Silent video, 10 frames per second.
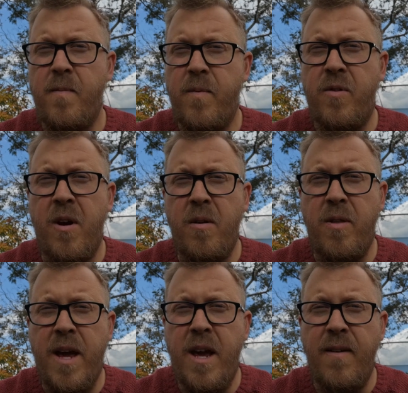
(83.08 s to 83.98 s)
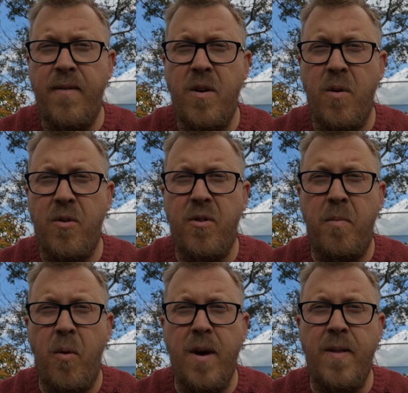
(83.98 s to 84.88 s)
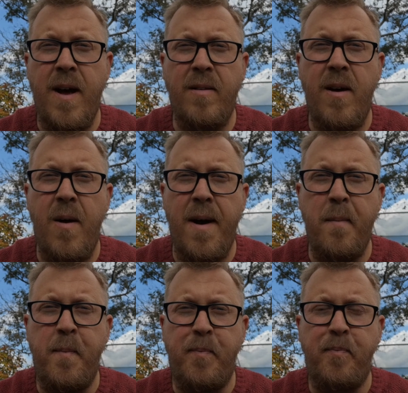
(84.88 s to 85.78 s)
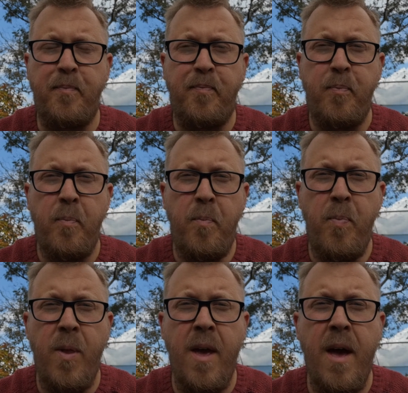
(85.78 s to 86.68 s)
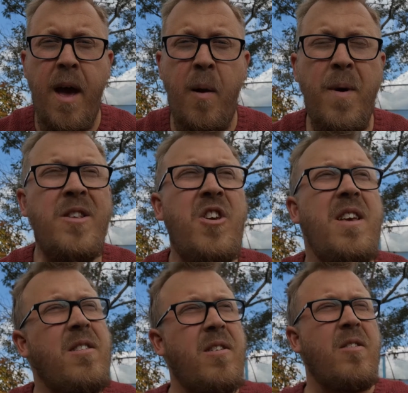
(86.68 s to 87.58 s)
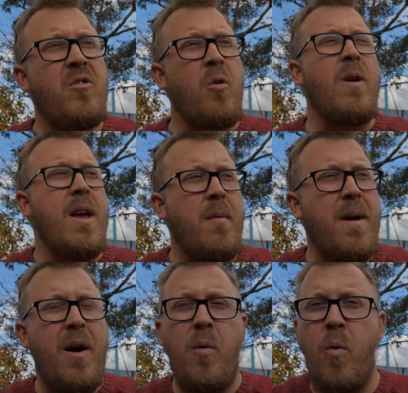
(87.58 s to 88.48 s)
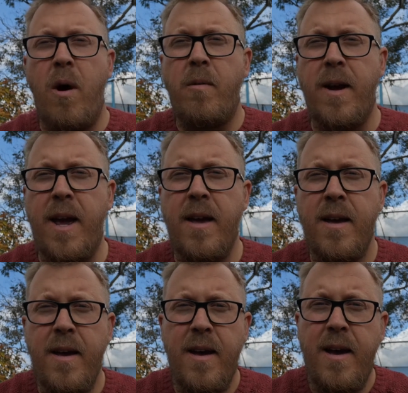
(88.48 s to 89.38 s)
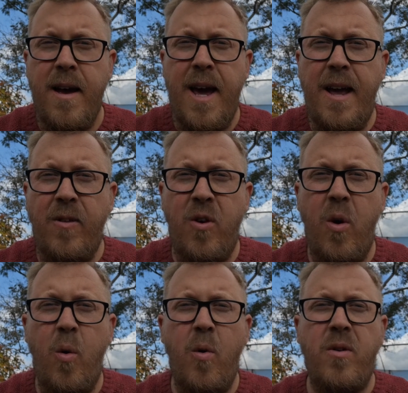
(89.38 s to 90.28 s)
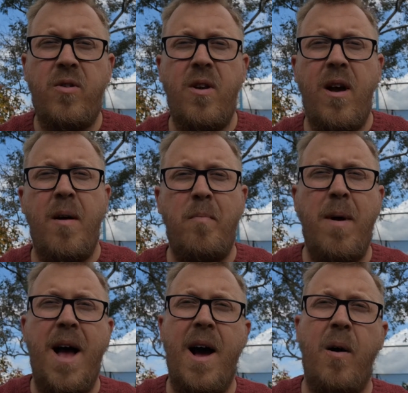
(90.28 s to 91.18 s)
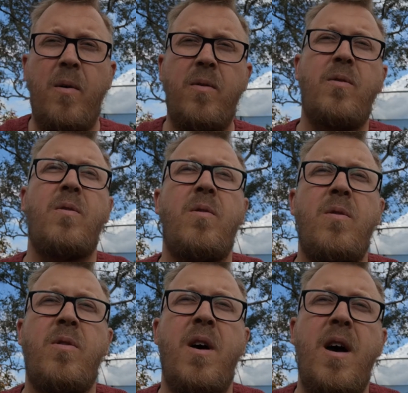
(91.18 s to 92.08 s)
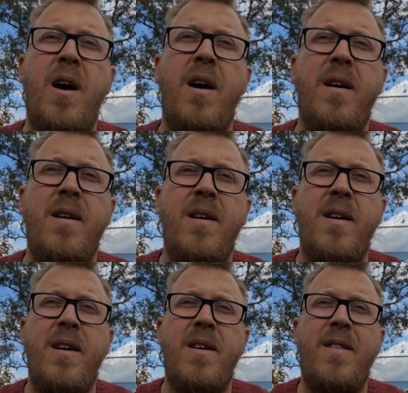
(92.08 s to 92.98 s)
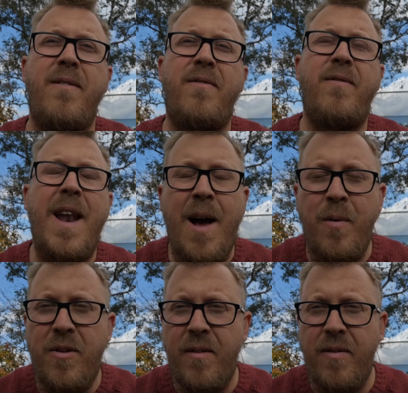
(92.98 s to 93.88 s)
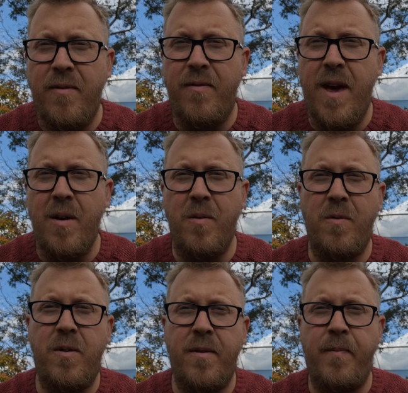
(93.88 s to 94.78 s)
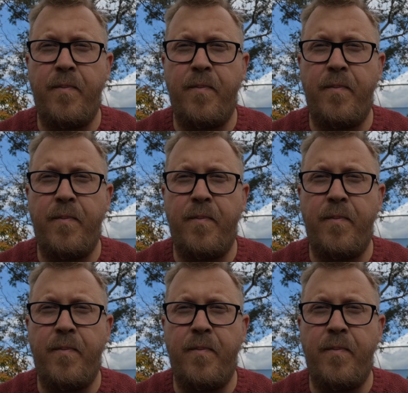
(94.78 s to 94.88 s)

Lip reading: so thank you for your support in that time. When Jesus is talking about worry, he talks about the flowers of the field,